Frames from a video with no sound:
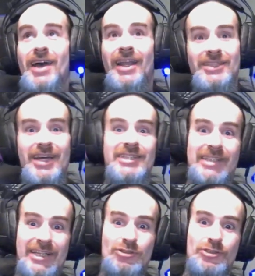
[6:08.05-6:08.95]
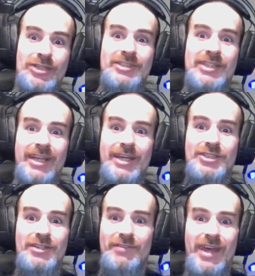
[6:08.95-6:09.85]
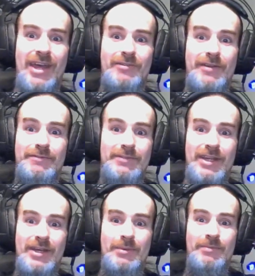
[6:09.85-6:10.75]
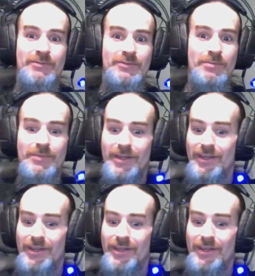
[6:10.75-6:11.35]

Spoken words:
unless that is a literal translation of Aerith from